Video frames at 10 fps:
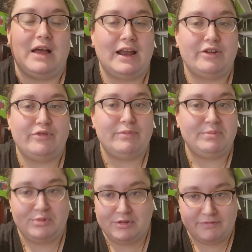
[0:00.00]
I don't
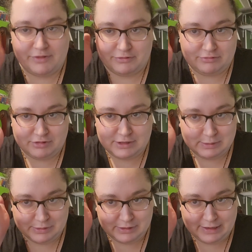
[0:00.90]
remember the first one
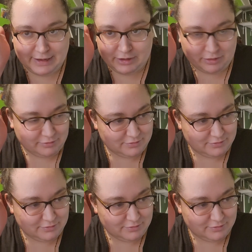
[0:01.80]
to be like.